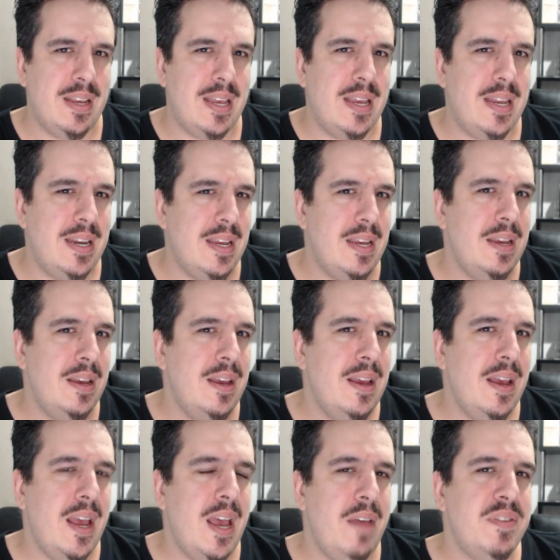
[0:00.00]
And
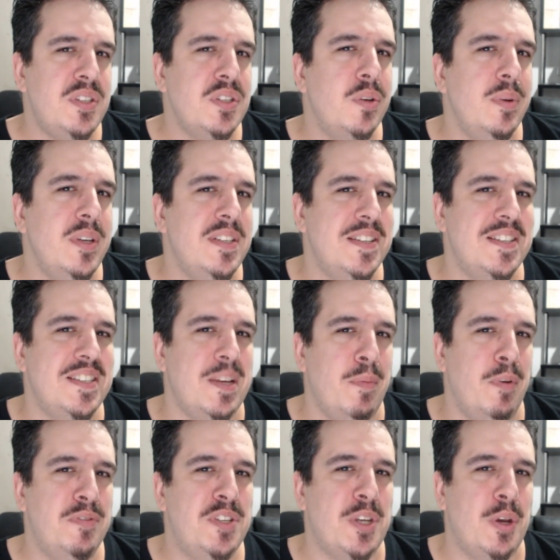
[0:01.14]
have a squiz at some
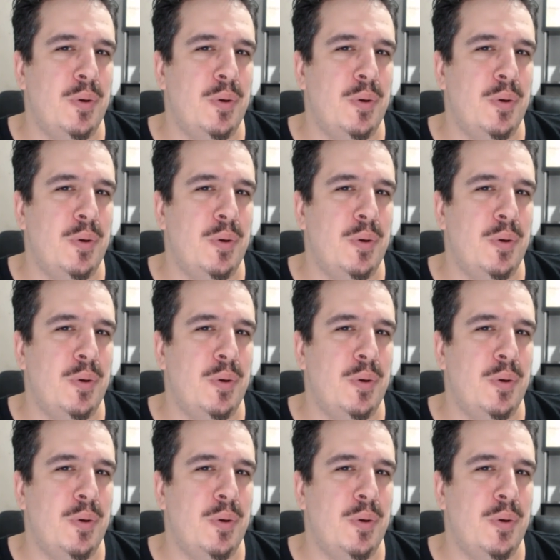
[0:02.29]
of